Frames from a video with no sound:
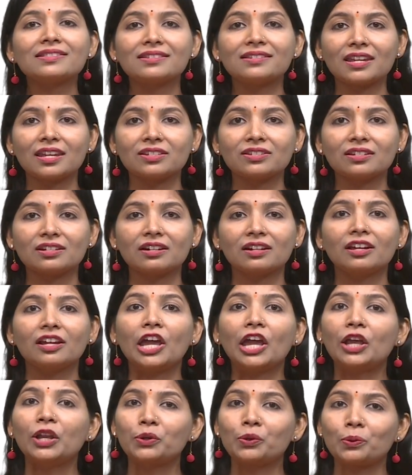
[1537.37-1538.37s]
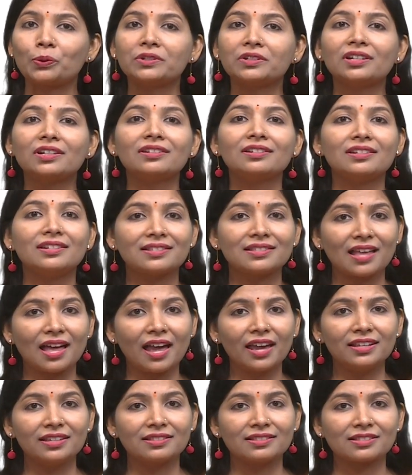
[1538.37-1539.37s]
stator and rotor
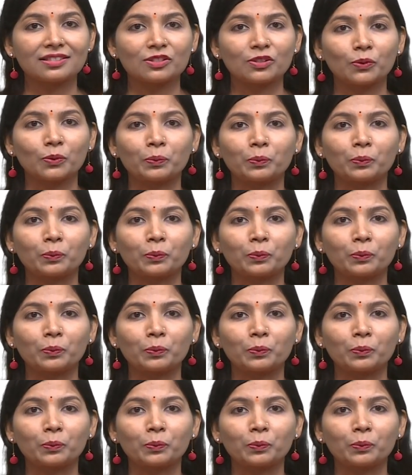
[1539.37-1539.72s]
designs.